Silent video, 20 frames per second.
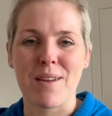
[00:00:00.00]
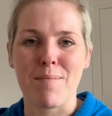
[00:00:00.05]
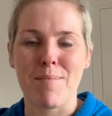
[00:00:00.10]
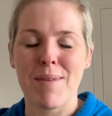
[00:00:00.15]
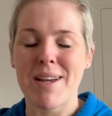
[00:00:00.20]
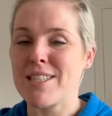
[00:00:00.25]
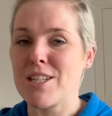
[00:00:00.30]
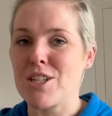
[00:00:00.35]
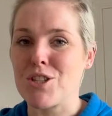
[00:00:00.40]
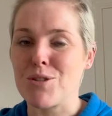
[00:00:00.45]

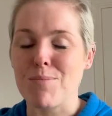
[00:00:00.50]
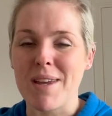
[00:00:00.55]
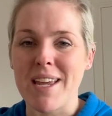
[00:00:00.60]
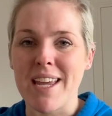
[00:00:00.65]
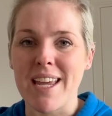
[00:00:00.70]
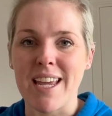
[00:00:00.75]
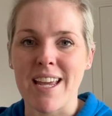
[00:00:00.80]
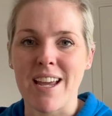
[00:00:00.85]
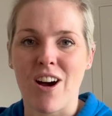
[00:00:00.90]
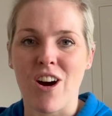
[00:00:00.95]
message
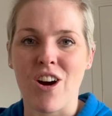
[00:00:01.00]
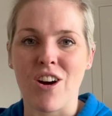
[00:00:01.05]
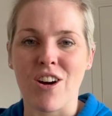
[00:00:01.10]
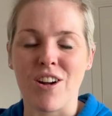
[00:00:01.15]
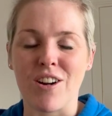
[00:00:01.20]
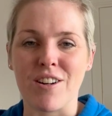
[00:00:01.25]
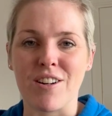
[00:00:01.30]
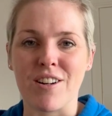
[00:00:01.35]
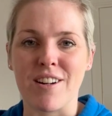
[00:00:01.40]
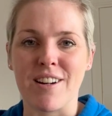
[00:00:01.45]
me
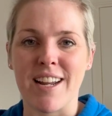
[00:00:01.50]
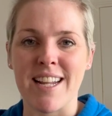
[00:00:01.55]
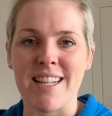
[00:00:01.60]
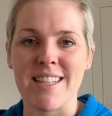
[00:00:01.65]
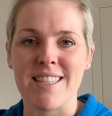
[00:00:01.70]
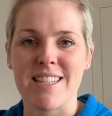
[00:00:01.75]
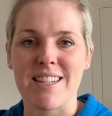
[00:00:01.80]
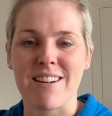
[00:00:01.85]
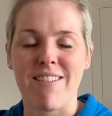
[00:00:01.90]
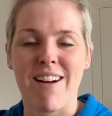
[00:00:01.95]
on
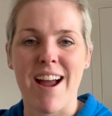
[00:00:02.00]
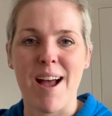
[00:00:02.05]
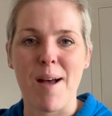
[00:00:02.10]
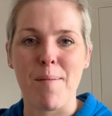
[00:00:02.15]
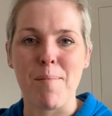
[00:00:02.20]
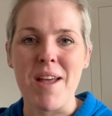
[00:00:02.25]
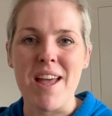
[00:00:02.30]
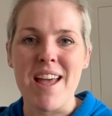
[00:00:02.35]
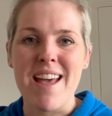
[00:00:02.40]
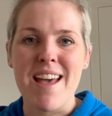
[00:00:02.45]

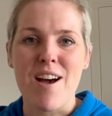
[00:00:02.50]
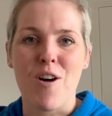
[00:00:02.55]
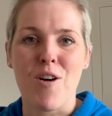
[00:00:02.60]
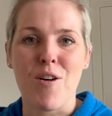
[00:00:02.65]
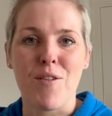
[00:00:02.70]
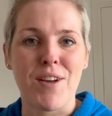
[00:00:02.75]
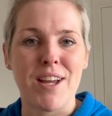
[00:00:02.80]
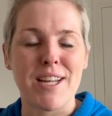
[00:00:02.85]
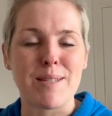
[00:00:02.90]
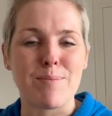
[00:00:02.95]
Instagram
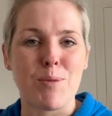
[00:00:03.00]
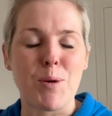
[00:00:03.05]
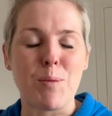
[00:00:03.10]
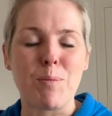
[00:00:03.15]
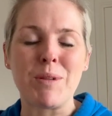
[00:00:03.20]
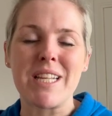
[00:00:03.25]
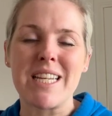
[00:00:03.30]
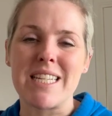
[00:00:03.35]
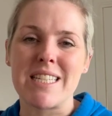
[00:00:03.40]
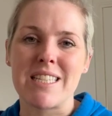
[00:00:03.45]
or Facebook,
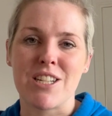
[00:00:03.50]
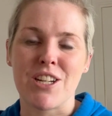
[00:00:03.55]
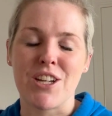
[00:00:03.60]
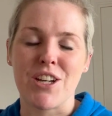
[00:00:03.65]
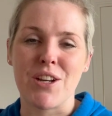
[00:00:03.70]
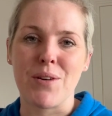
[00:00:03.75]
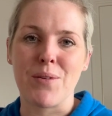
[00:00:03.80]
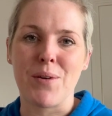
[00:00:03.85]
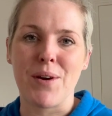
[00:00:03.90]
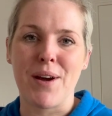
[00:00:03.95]
please
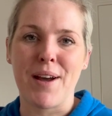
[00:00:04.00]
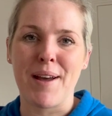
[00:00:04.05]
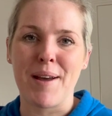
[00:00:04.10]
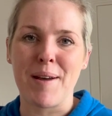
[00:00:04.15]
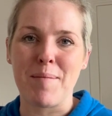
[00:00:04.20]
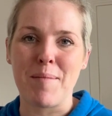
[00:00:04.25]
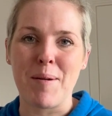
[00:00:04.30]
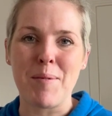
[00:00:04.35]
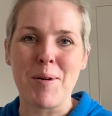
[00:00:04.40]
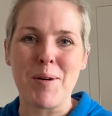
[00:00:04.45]
do.
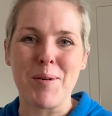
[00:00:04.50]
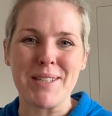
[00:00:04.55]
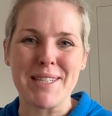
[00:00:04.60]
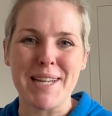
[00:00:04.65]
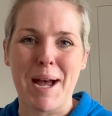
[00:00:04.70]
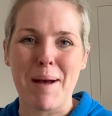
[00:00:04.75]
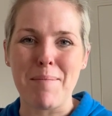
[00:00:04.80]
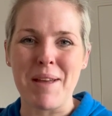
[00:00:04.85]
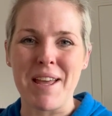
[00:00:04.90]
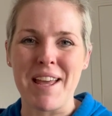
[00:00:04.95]
I'm always
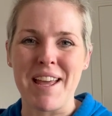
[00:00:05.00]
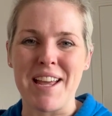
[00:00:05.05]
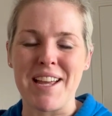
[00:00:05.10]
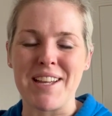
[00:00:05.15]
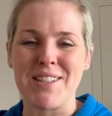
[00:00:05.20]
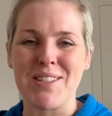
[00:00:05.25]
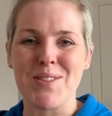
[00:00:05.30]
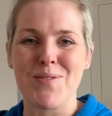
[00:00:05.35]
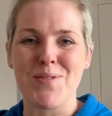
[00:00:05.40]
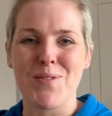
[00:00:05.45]

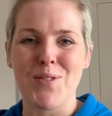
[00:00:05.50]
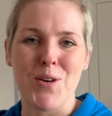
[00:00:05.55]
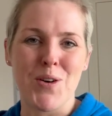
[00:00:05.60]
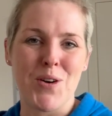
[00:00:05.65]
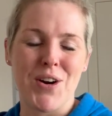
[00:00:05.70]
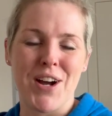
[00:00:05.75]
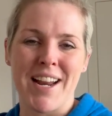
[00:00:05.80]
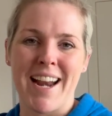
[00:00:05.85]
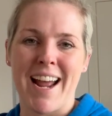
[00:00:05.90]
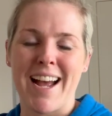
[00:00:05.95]
happy
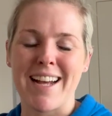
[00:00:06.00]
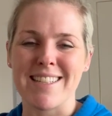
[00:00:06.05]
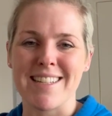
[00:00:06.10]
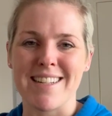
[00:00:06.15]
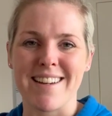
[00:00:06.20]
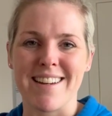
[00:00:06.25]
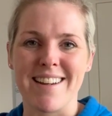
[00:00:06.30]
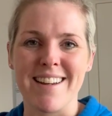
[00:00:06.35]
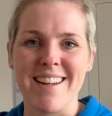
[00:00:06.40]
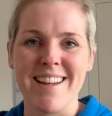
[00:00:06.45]
for a
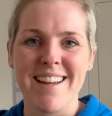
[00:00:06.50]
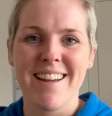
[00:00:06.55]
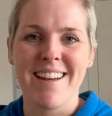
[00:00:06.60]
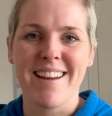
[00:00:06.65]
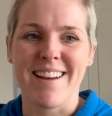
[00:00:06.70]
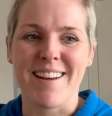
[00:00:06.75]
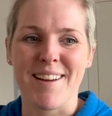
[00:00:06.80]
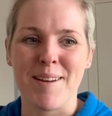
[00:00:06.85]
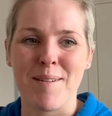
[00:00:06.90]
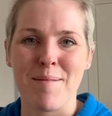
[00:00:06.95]
natter.
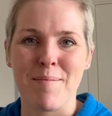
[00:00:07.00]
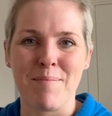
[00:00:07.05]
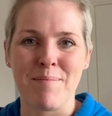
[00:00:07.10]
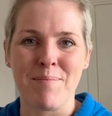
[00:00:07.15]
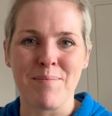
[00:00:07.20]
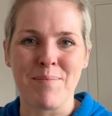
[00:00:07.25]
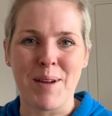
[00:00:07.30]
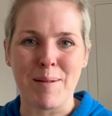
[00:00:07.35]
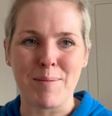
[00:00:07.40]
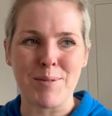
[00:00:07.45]

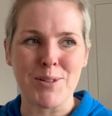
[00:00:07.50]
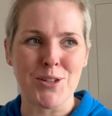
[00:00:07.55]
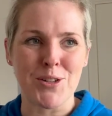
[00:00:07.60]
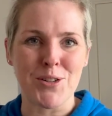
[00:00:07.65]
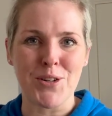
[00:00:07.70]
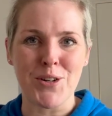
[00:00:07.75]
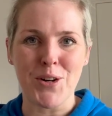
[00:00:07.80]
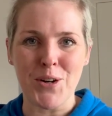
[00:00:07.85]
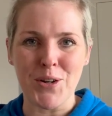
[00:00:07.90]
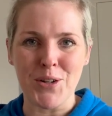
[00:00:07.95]
I'm
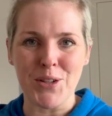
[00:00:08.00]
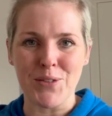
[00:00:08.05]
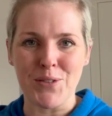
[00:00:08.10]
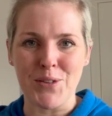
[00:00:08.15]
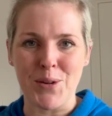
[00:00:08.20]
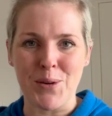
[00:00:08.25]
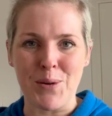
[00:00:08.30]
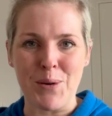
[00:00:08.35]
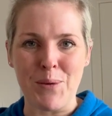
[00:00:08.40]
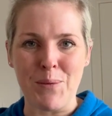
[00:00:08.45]
sure all of
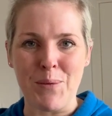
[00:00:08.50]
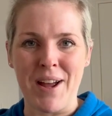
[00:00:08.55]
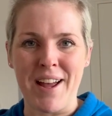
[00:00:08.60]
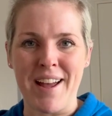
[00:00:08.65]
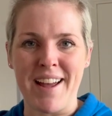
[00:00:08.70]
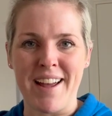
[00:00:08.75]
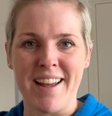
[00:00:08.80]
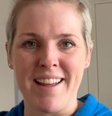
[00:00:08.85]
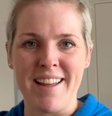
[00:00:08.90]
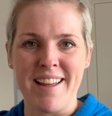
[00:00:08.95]
you are
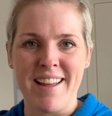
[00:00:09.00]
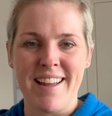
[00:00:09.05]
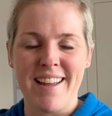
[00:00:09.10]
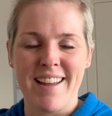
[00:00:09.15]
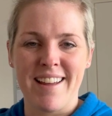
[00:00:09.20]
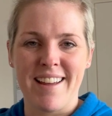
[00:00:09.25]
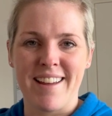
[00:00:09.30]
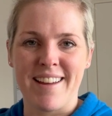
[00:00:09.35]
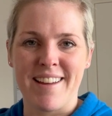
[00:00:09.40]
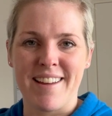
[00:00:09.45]
aware
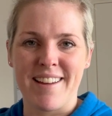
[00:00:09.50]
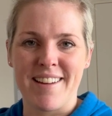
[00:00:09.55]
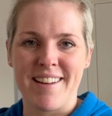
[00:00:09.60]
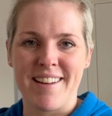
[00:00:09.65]
of